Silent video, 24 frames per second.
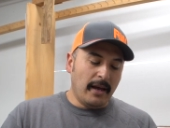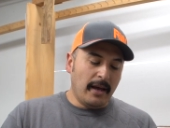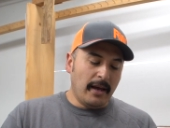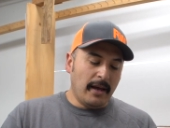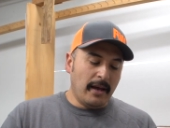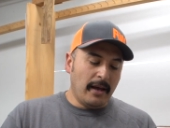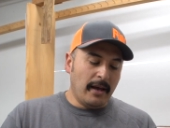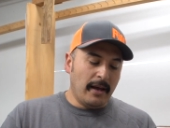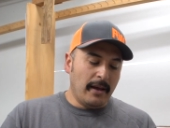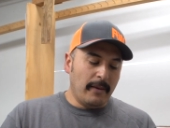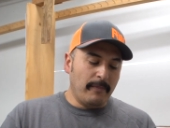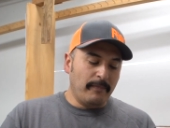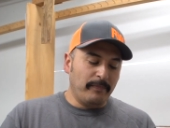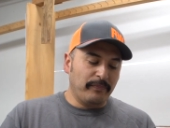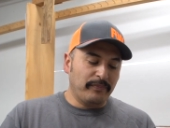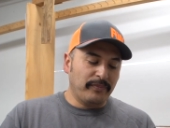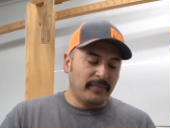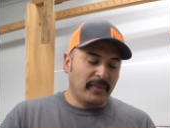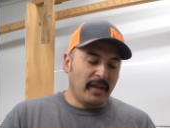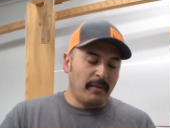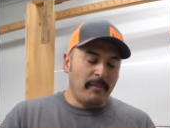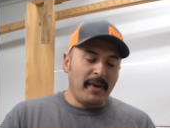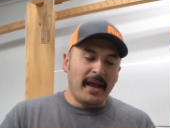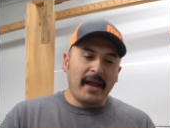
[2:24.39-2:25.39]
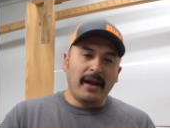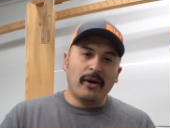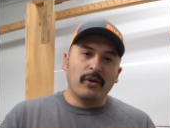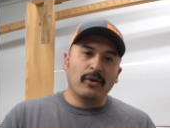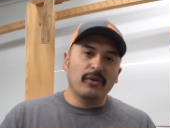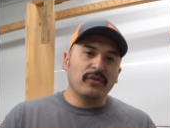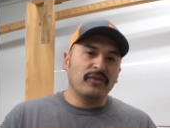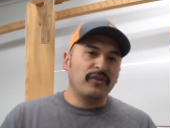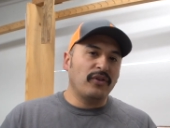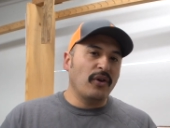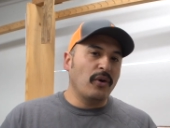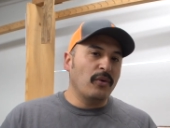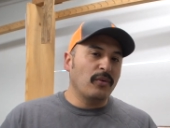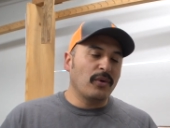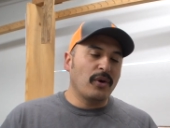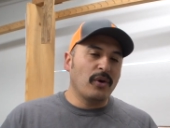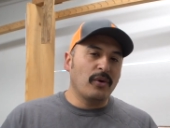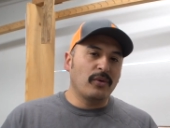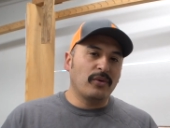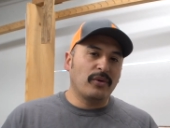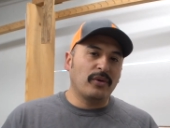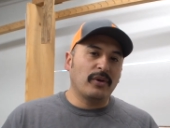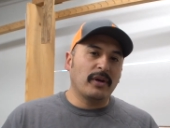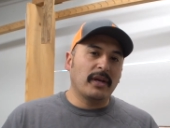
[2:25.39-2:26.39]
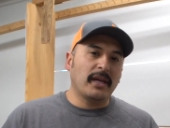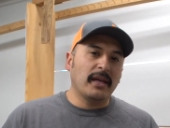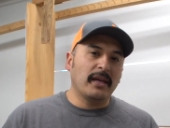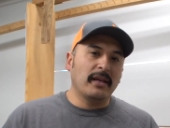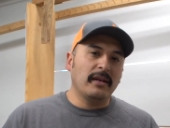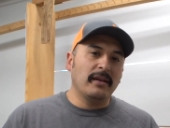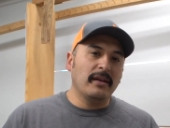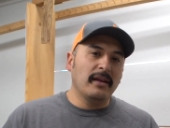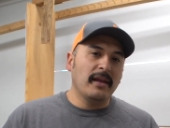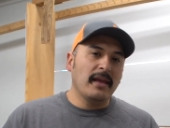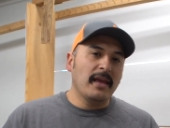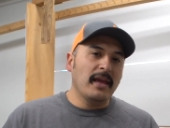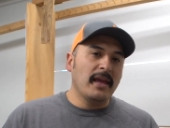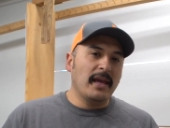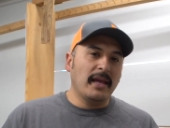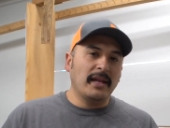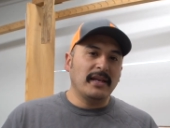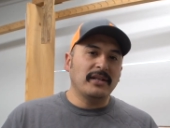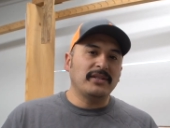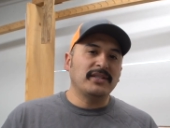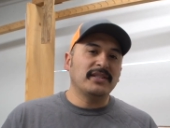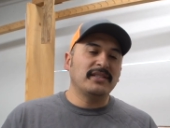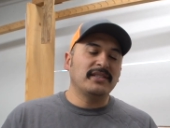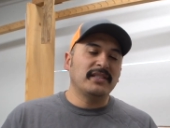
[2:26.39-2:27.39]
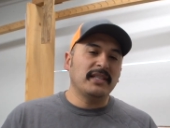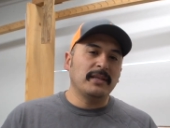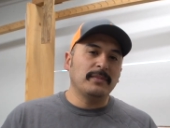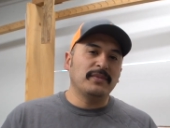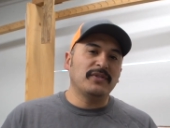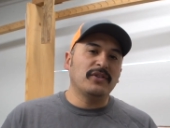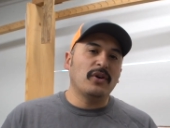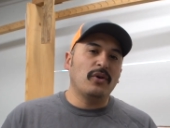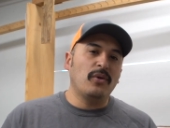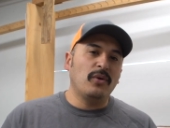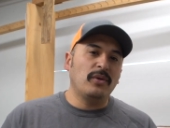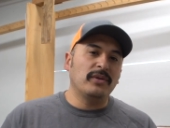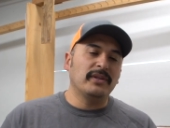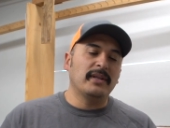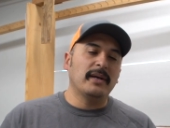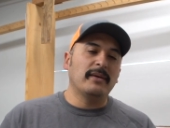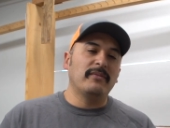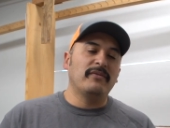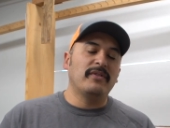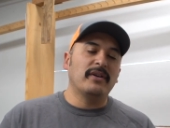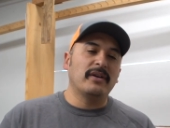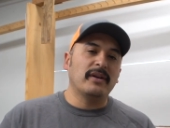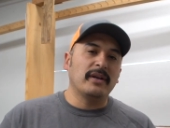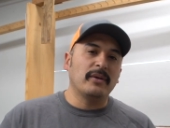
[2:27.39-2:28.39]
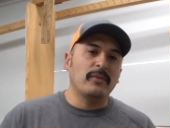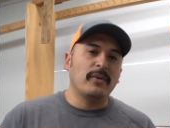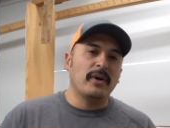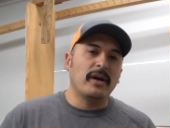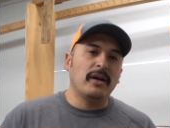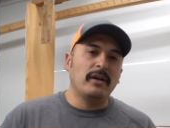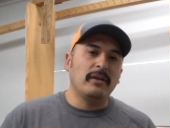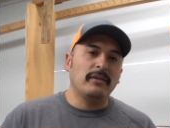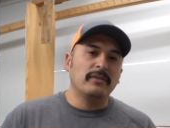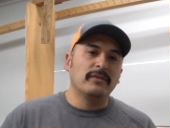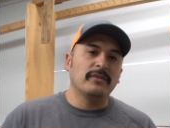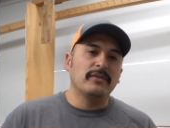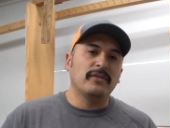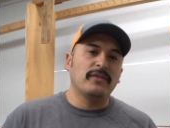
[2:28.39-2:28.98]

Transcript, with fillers: Um, my arrows don't go crooked, and it just seems to hold up very well.